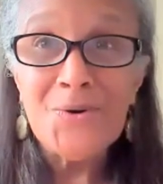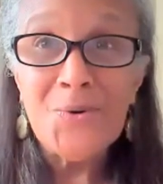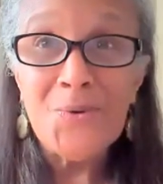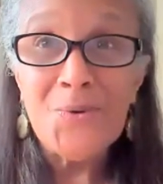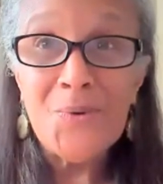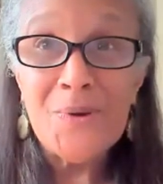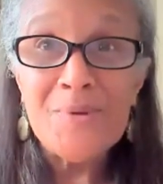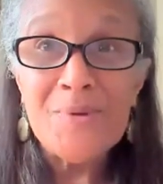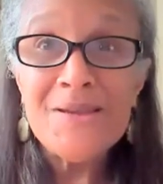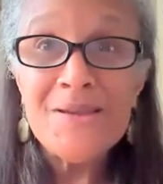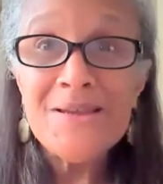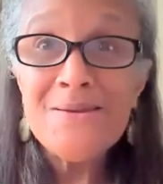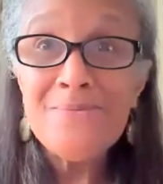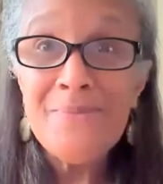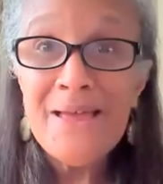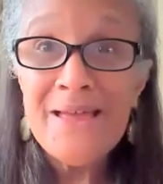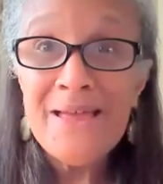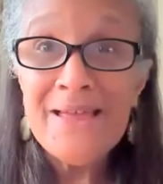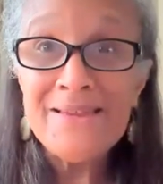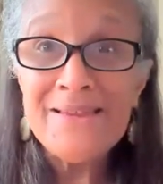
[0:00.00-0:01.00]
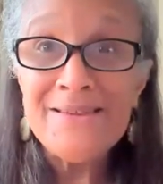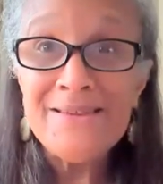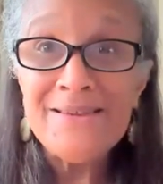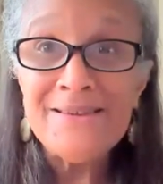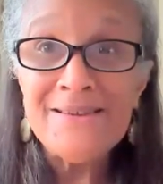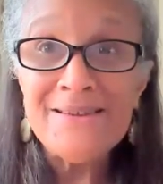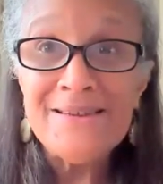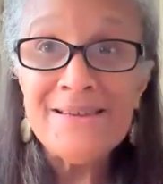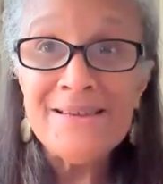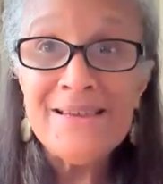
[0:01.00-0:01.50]
women and men
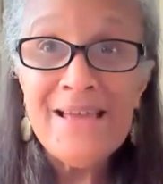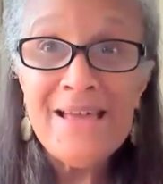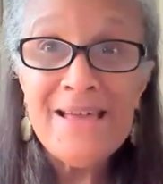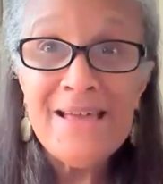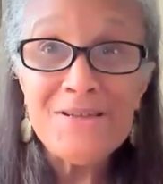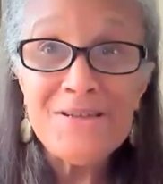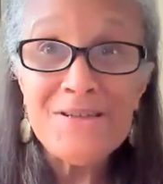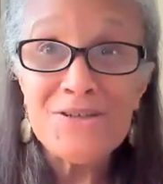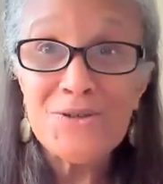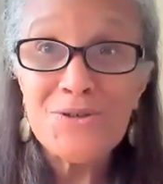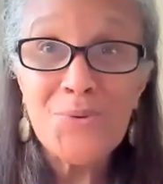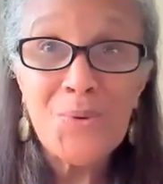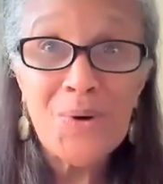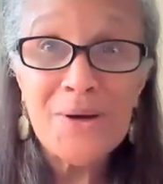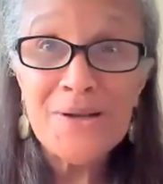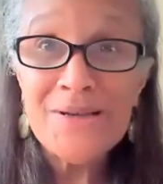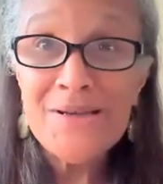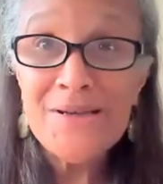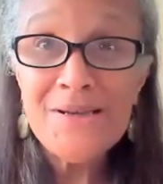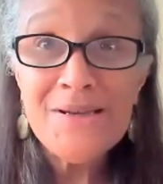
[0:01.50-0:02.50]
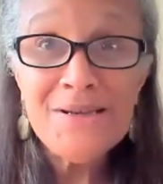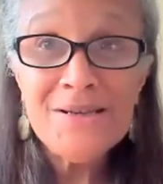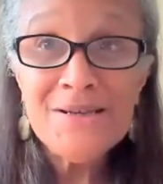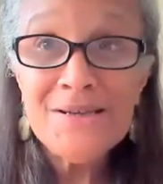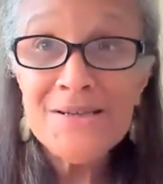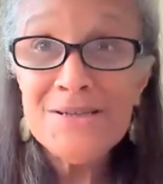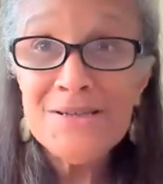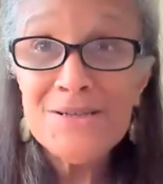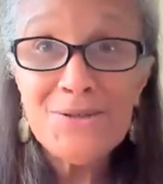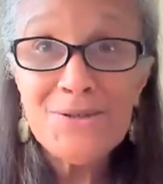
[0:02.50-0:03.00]
aged
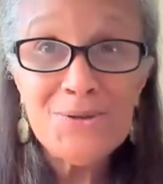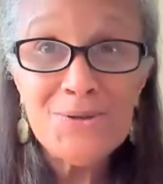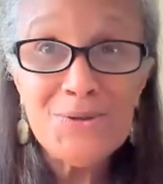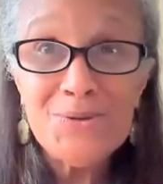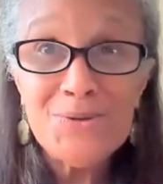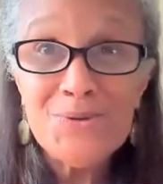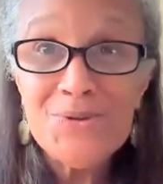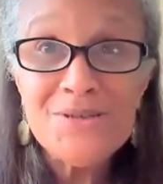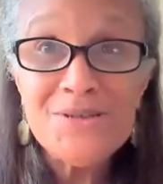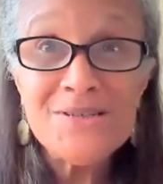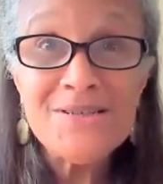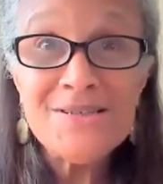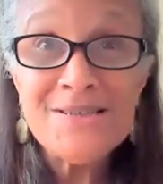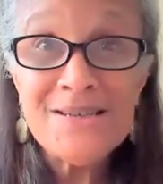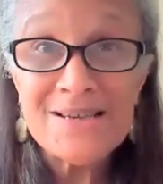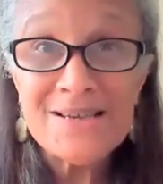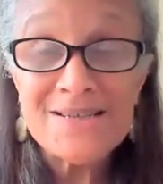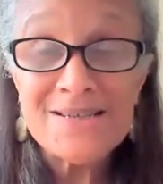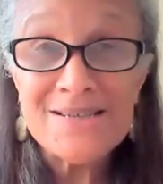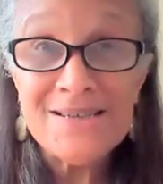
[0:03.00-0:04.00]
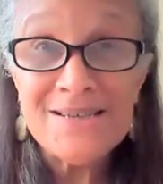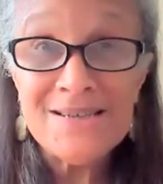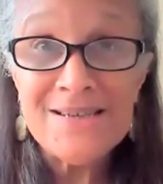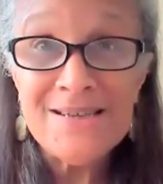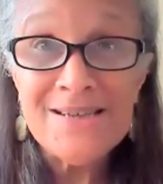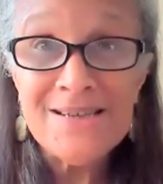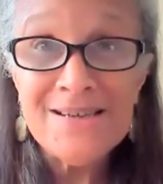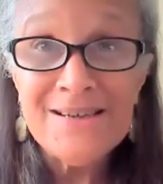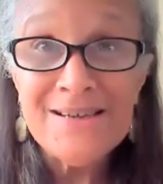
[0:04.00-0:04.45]
22 to 60,